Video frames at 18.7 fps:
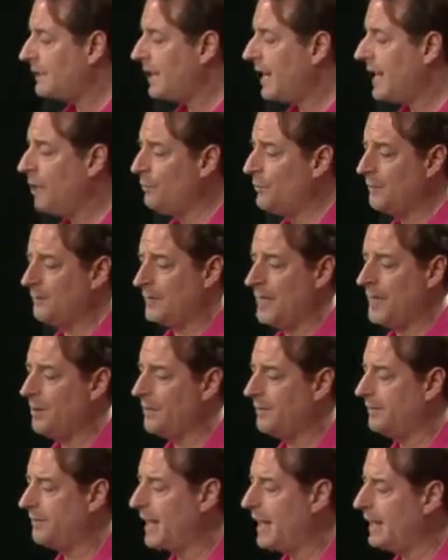I would have
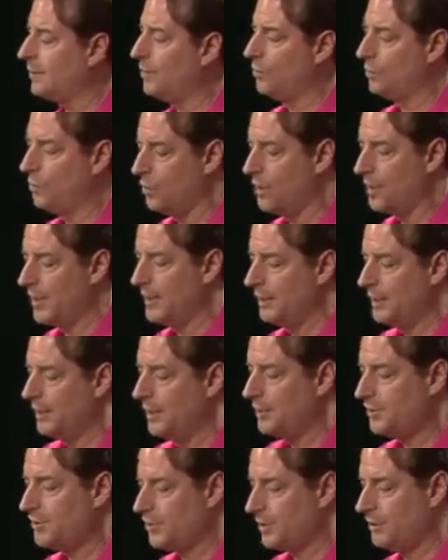counted that 1,
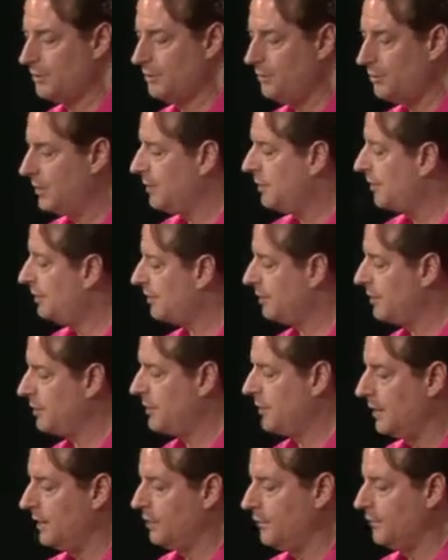2,
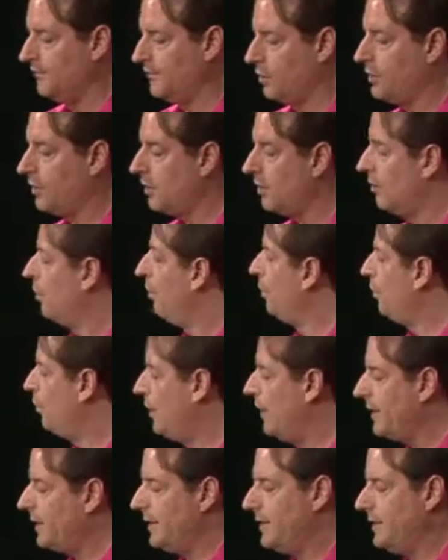3, 4,
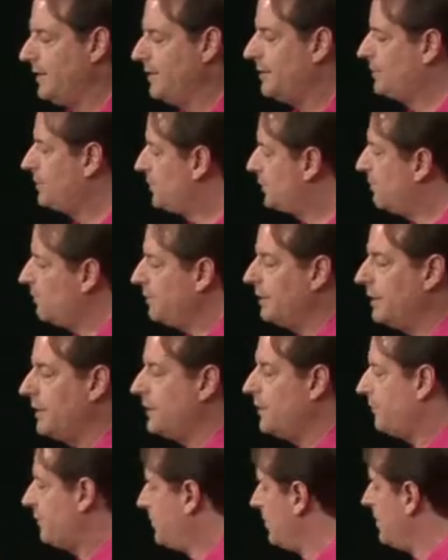1E and a 2E
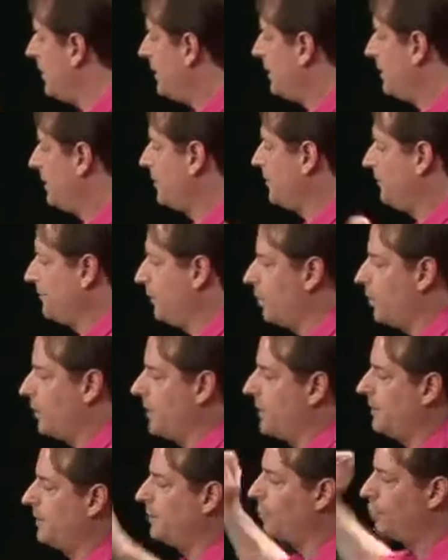and a 3E and a
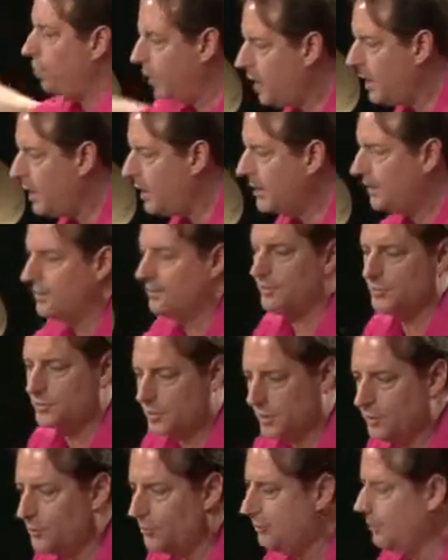4E and a 1,
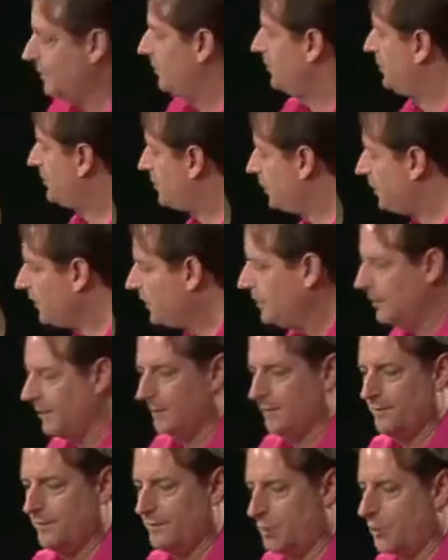2, 3,
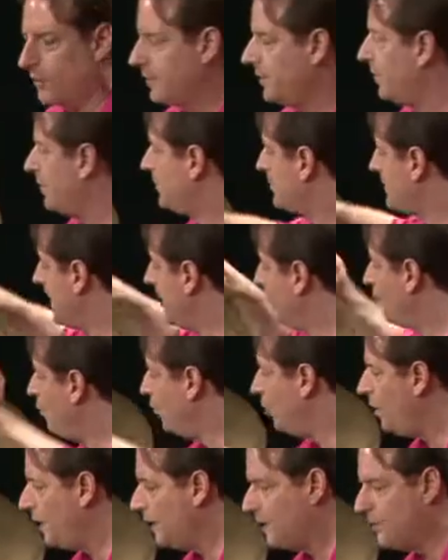4. Notice that
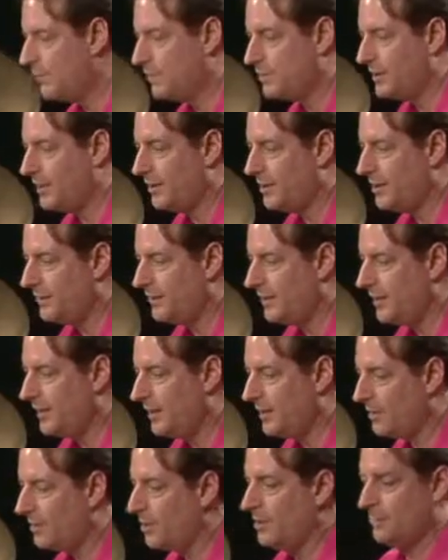1 was hit over
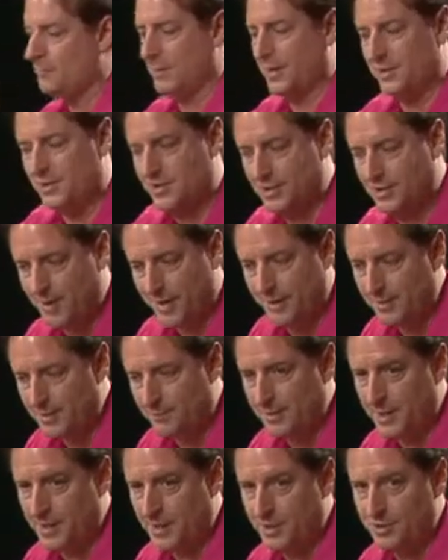here, but I still had to
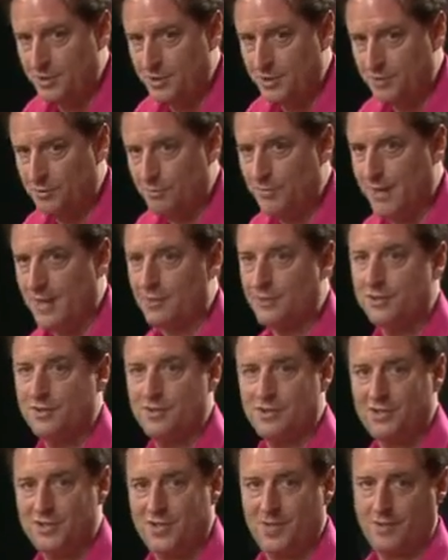be on 2 back with the
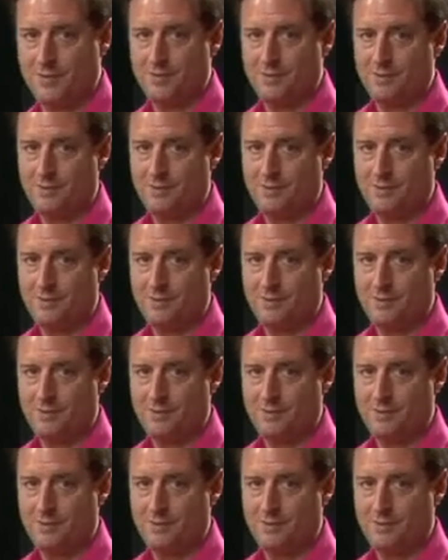snare.